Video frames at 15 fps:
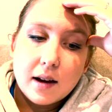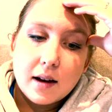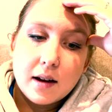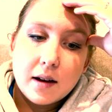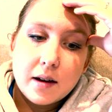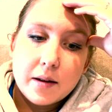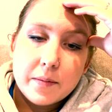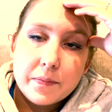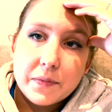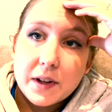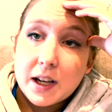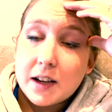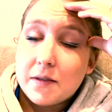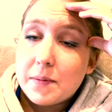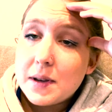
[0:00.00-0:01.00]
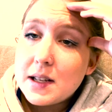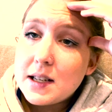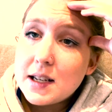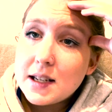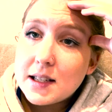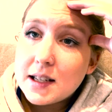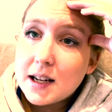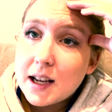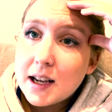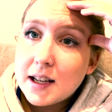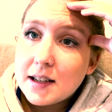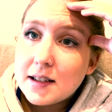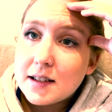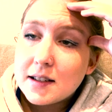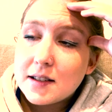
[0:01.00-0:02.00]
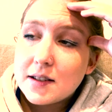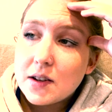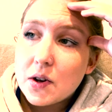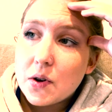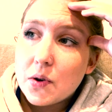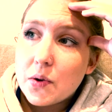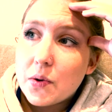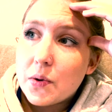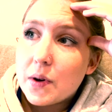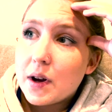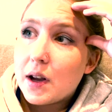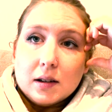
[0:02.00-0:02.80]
Um, I have PT tonight, so